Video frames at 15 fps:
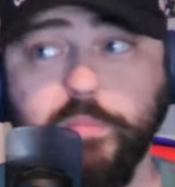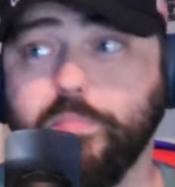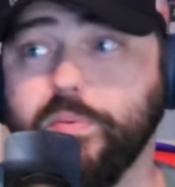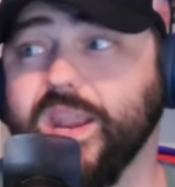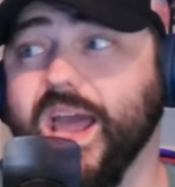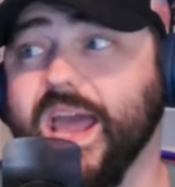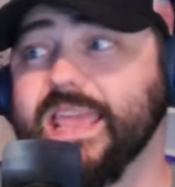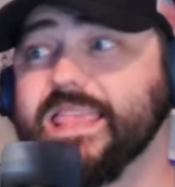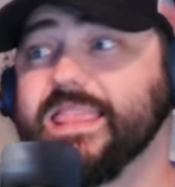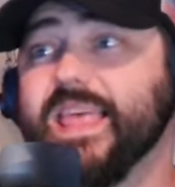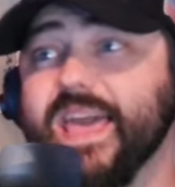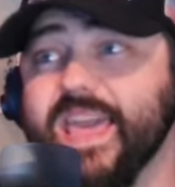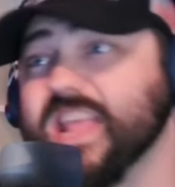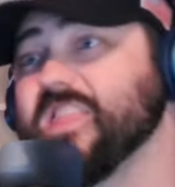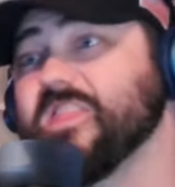But I
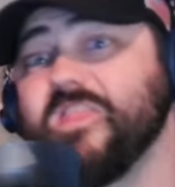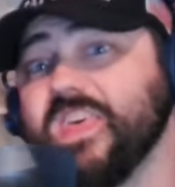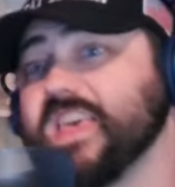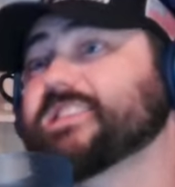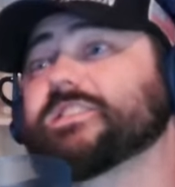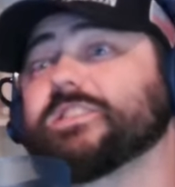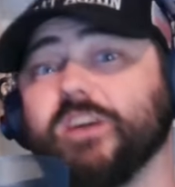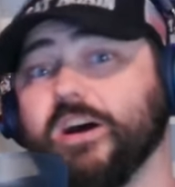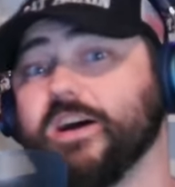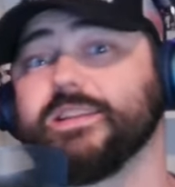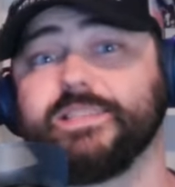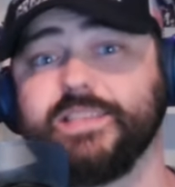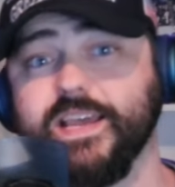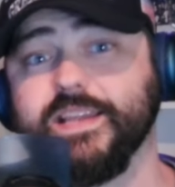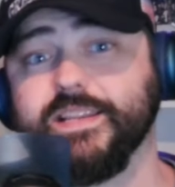like this
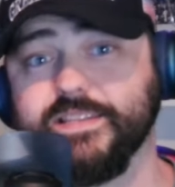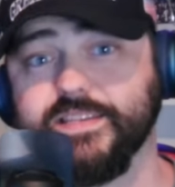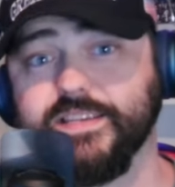content.